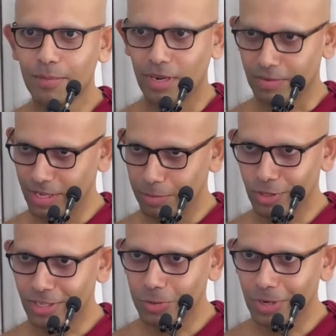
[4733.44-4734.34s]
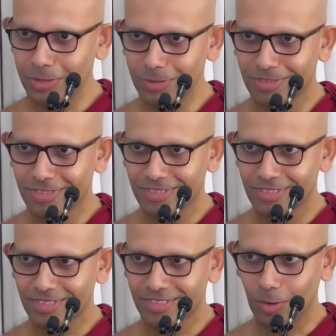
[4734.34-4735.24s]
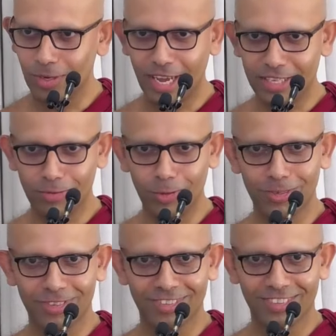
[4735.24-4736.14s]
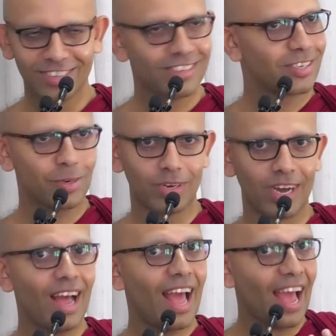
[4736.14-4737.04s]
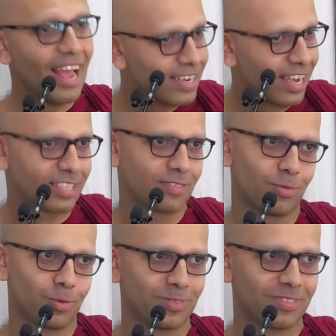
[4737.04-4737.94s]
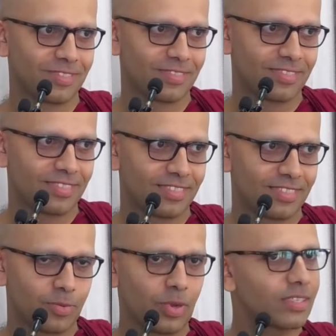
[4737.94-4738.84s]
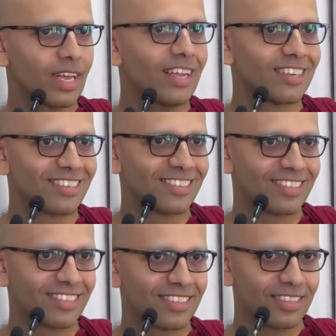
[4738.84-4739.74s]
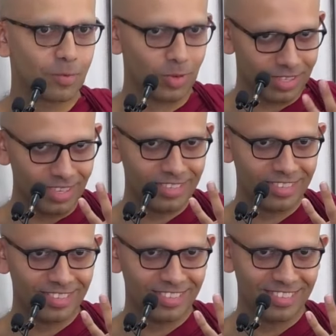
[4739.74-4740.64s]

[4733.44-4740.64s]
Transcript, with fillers: Patavyapotejavayu only has four? No, a hand has four. Where's the hand? What's this?